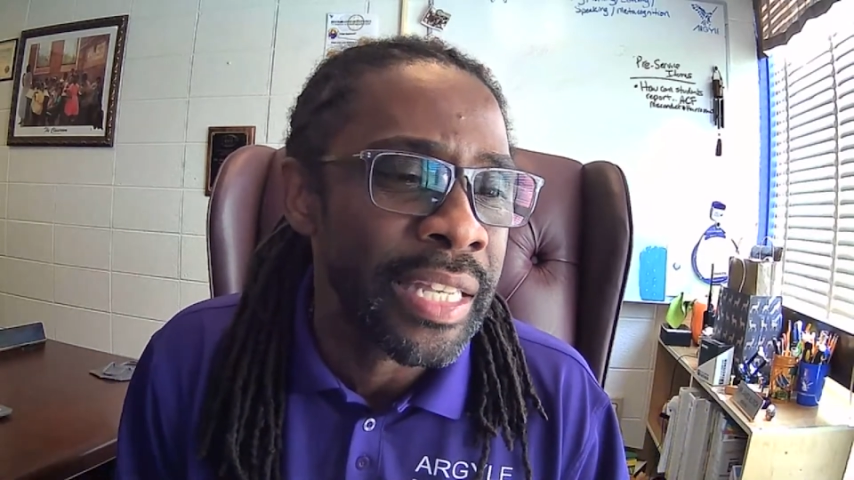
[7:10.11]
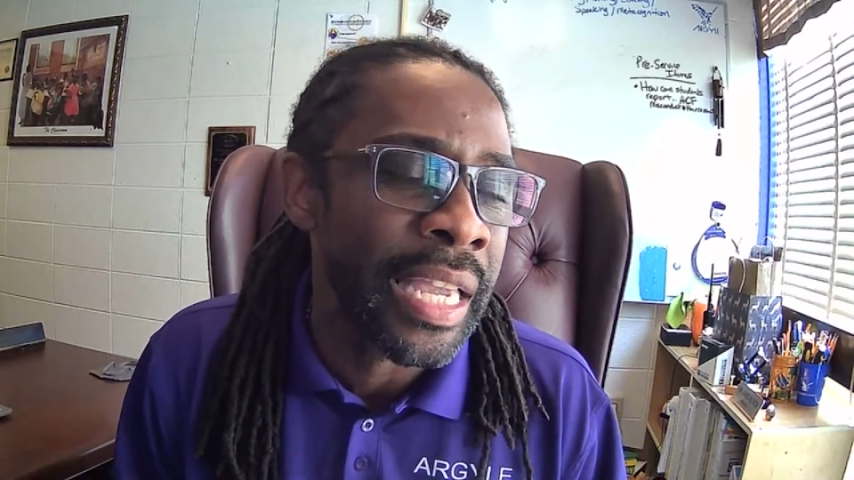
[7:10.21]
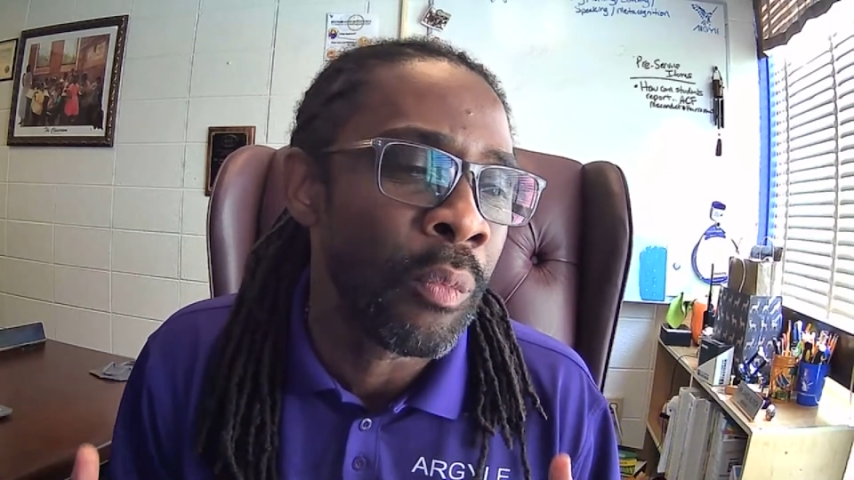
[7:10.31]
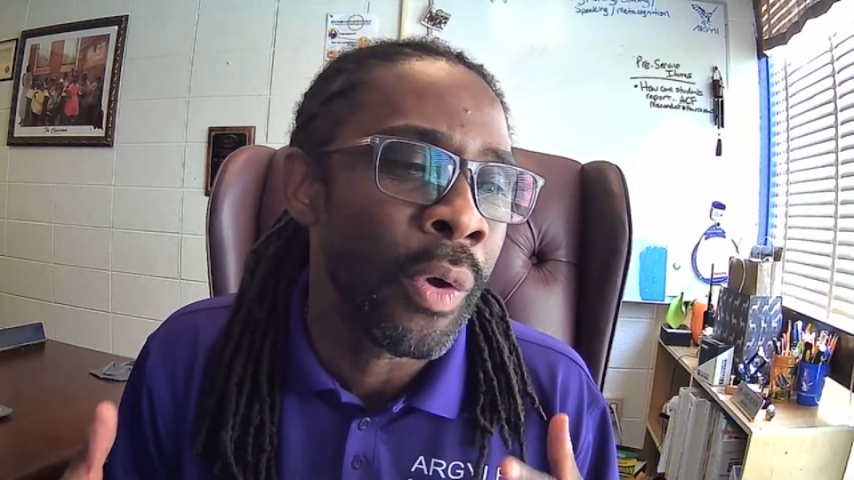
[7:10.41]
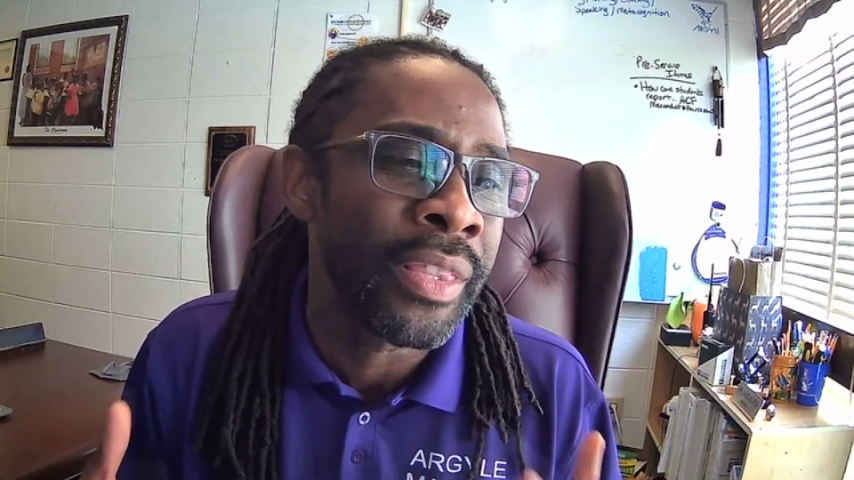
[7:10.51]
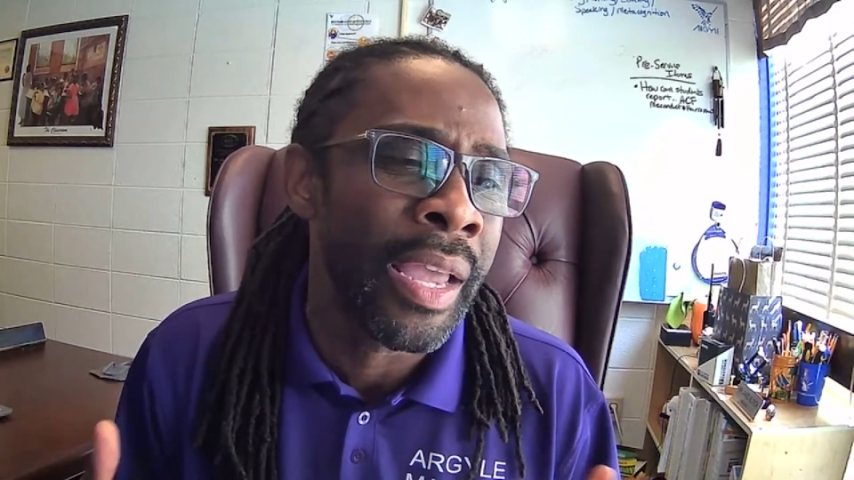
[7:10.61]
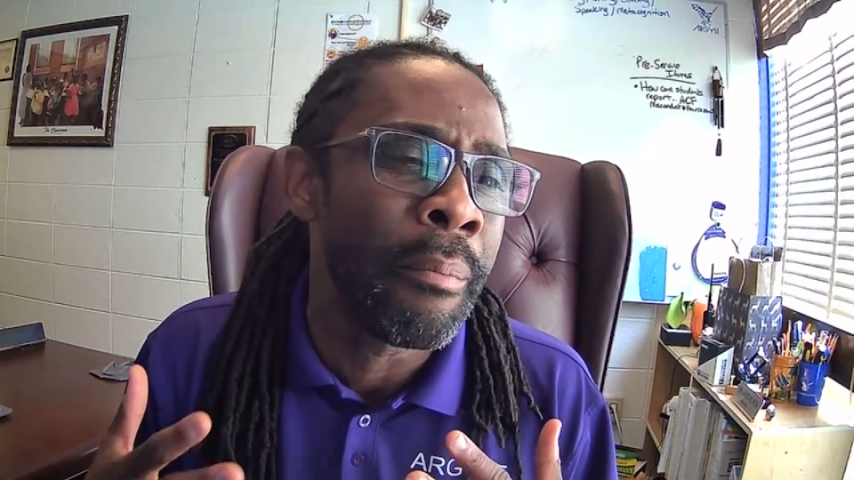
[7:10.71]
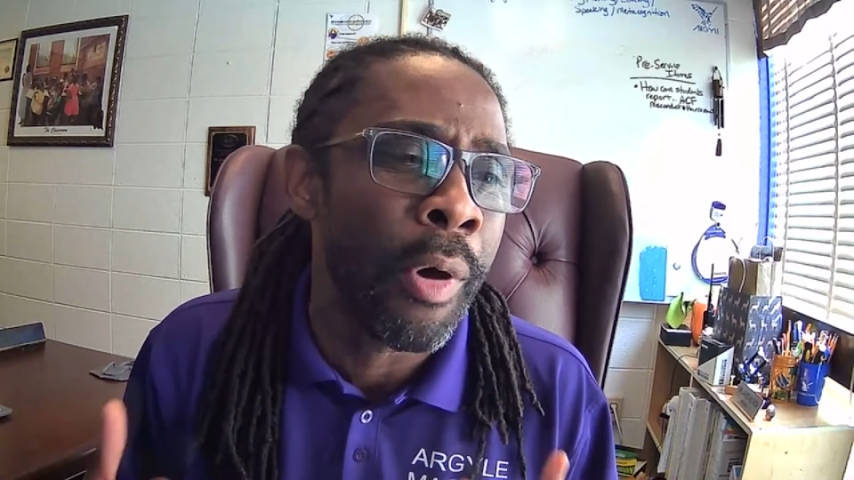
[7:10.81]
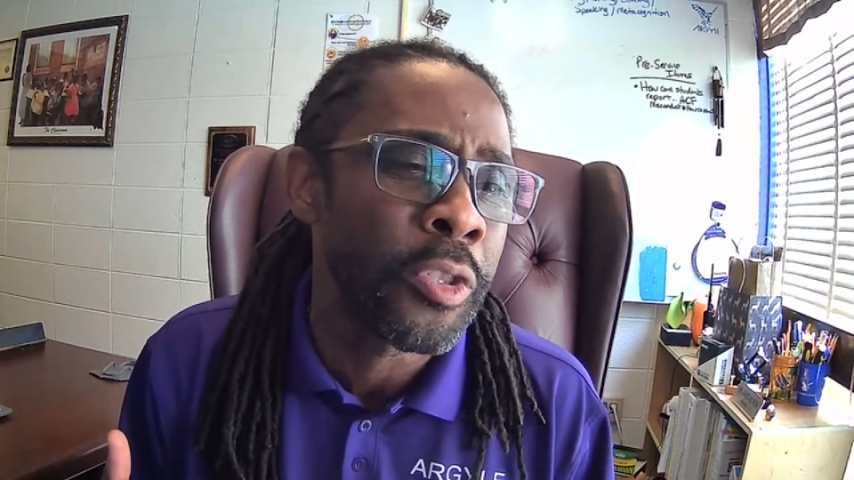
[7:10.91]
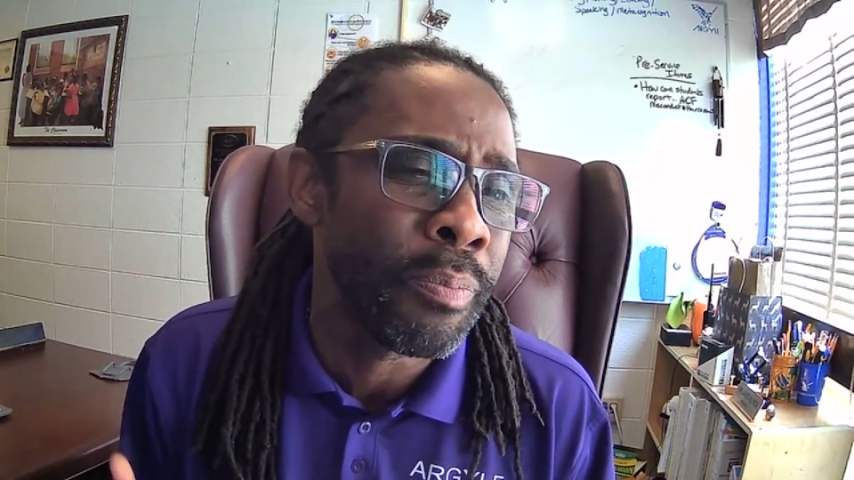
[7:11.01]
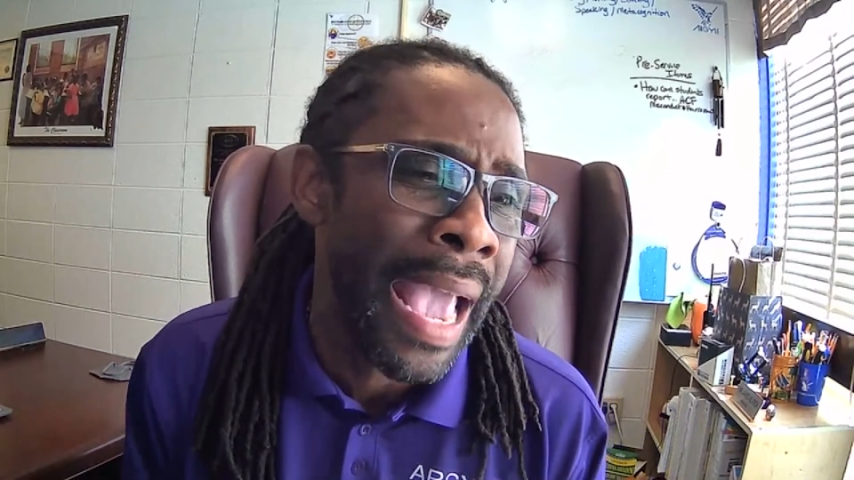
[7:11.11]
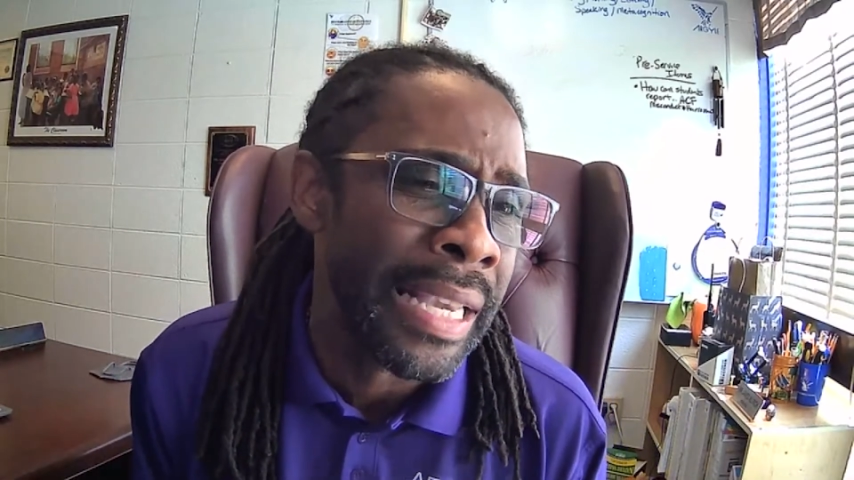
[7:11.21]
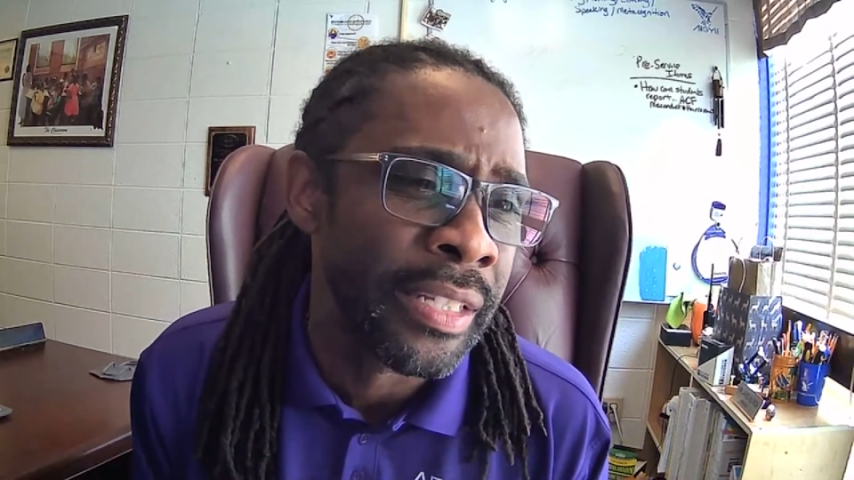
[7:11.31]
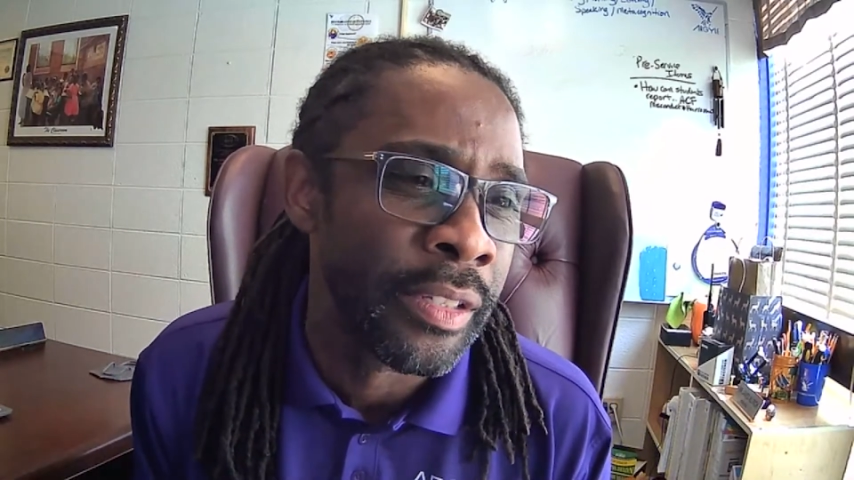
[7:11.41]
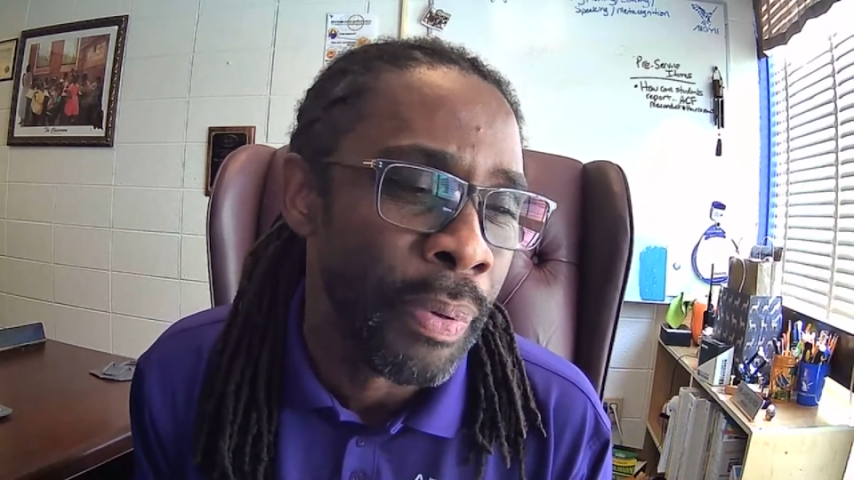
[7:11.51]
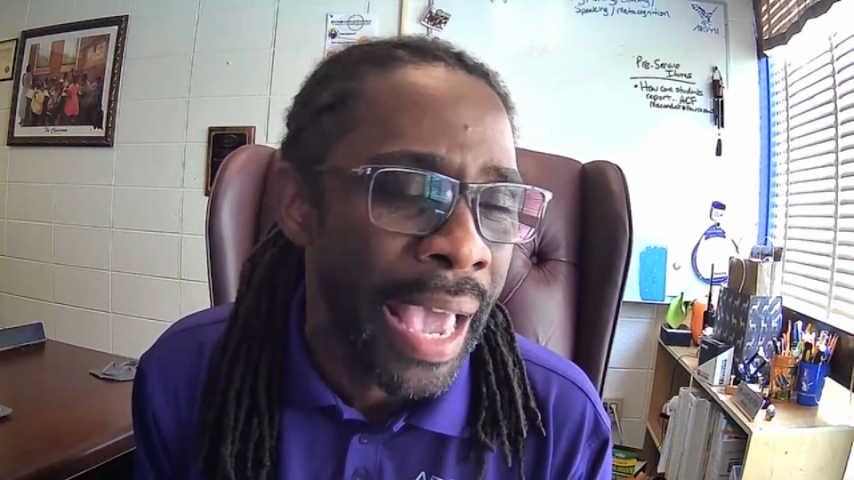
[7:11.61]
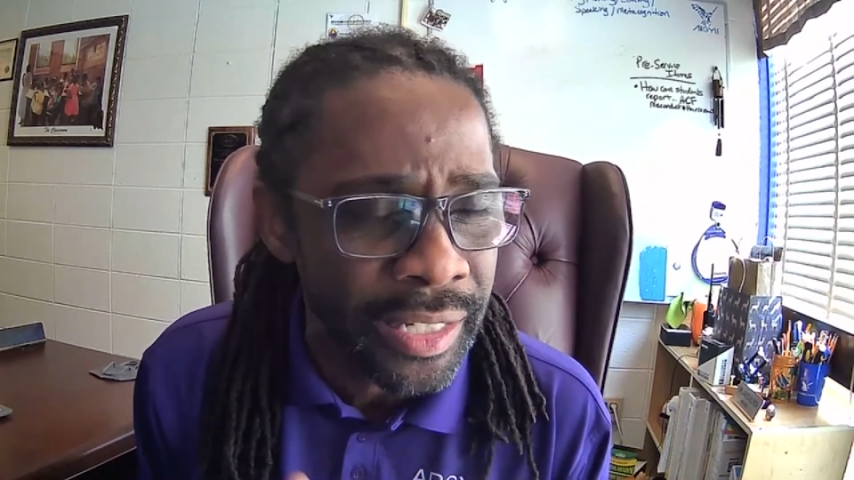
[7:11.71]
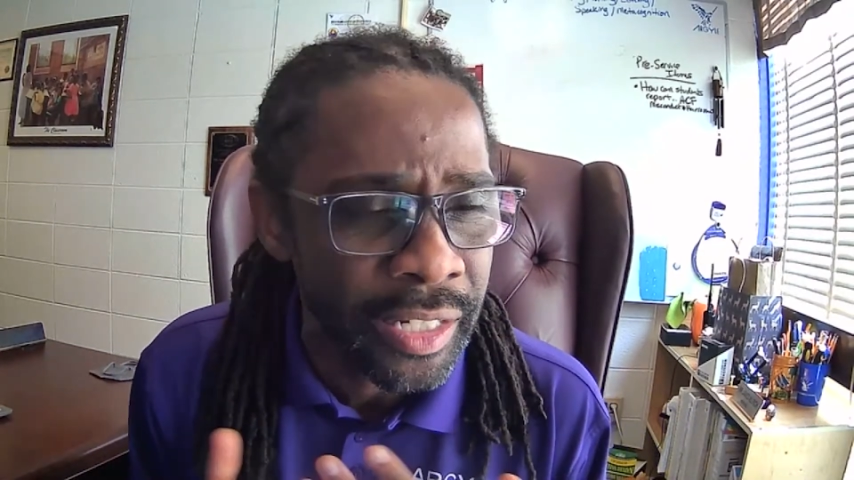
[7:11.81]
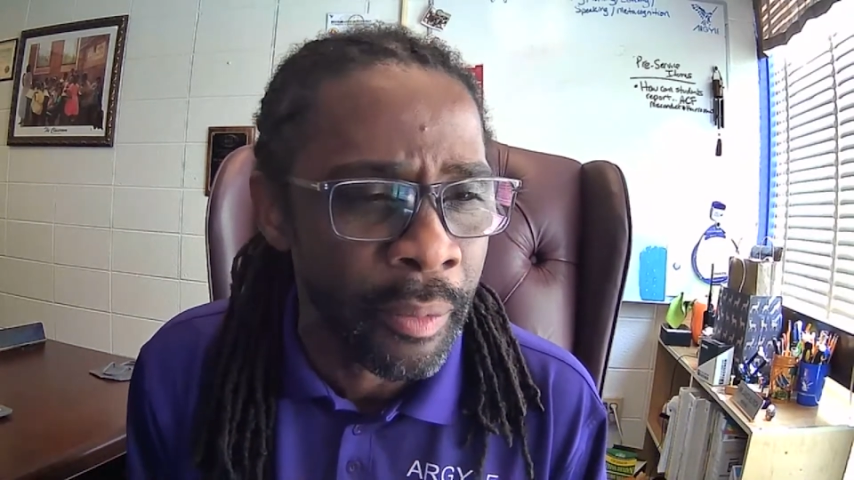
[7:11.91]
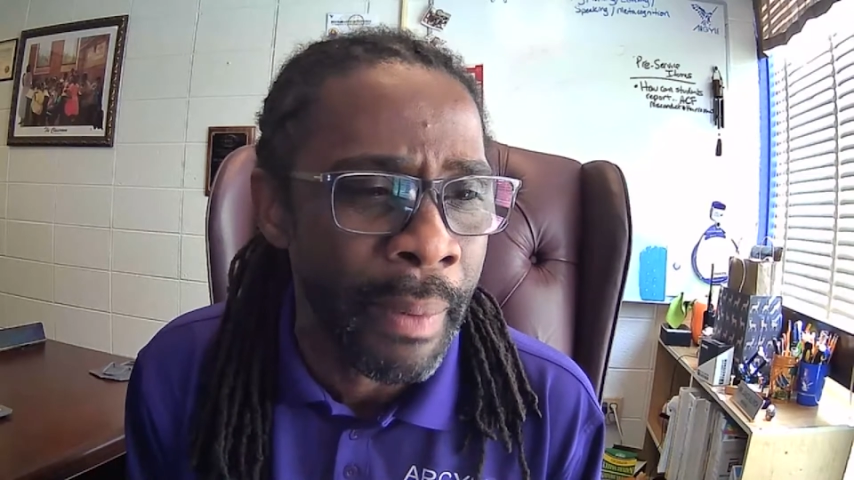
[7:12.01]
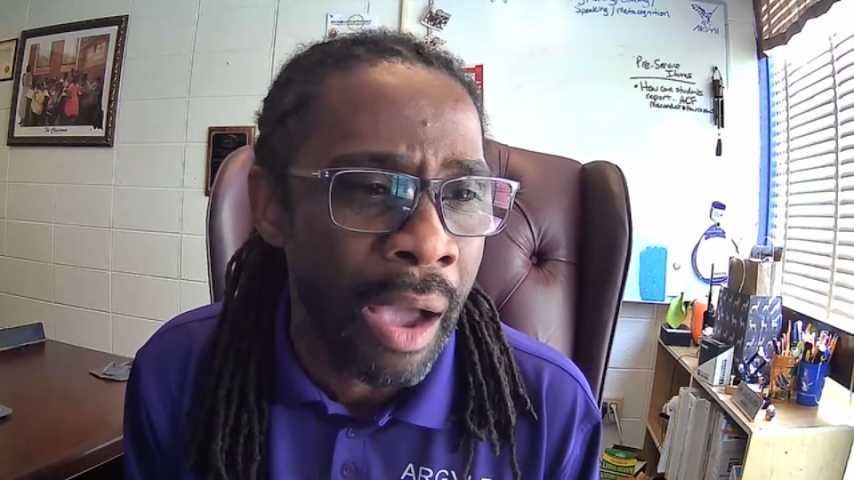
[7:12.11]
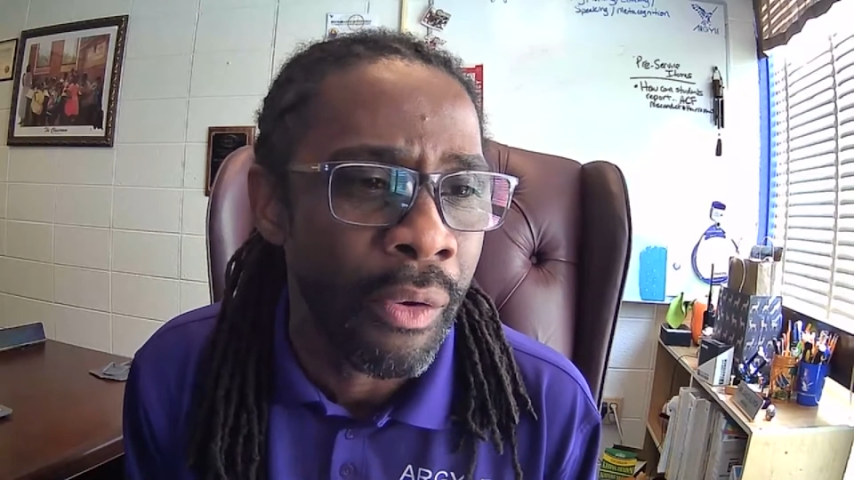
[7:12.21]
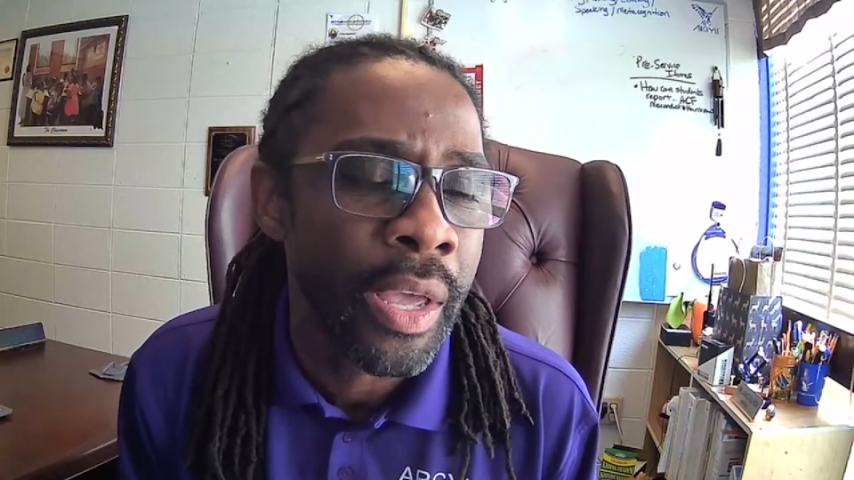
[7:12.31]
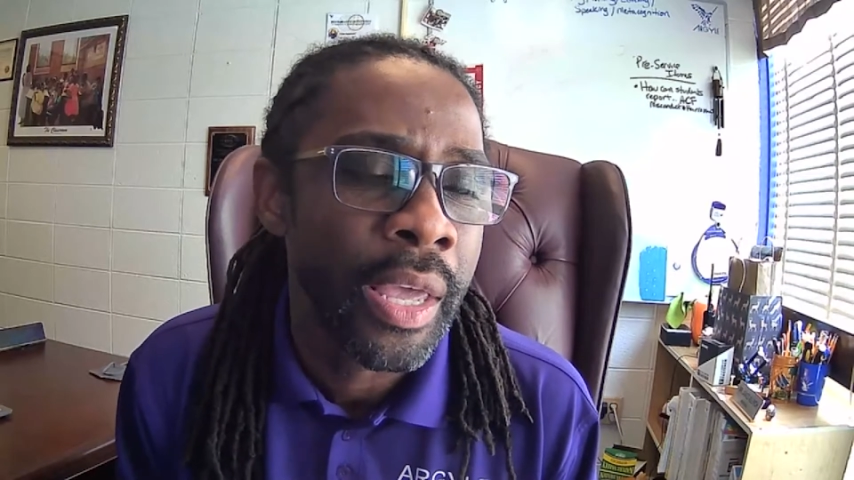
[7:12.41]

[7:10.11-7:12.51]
in what they're most passionate about,